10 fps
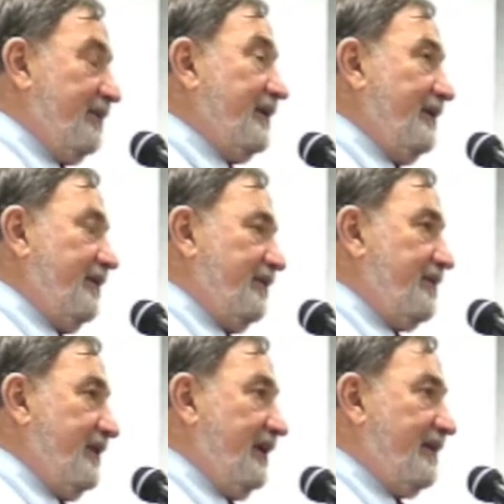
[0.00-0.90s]
I really don't
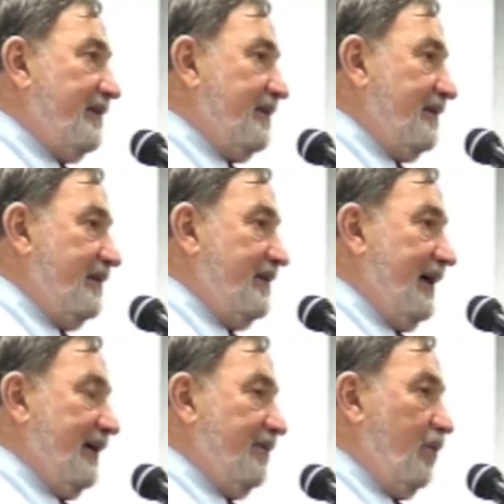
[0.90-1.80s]
think
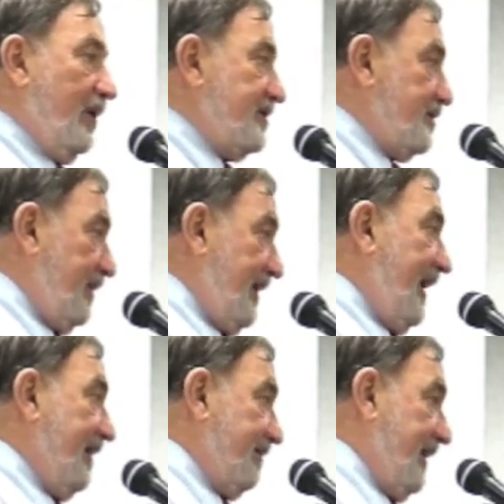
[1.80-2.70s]
that once we
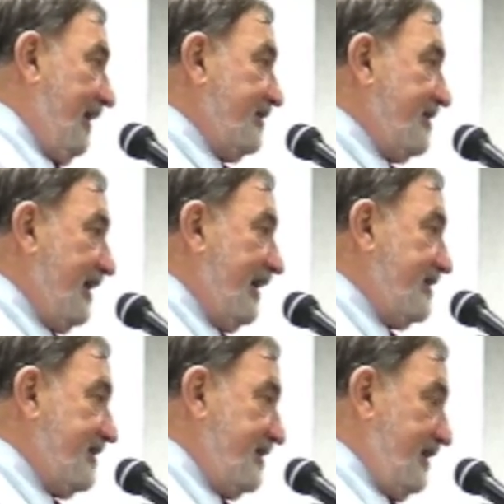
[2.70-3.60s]
have
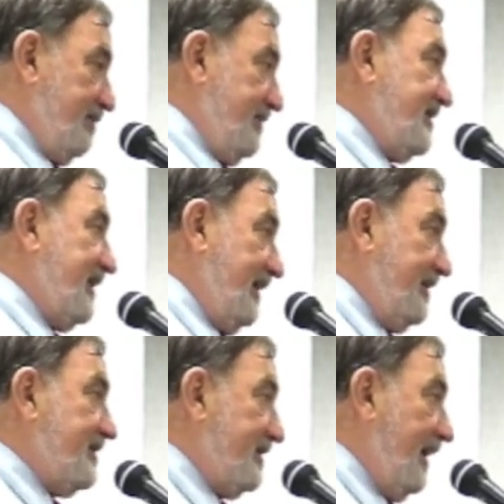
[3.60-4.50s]
downsized to some
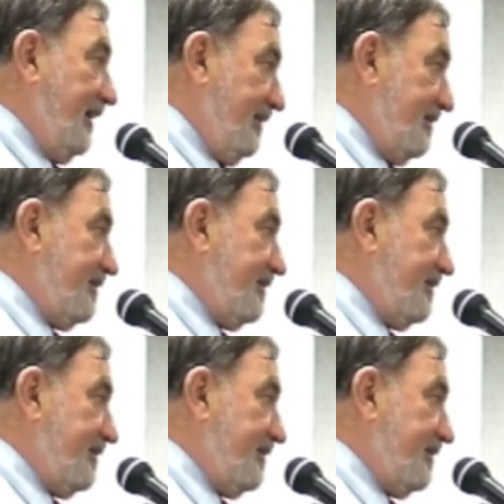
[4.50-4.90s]
steady state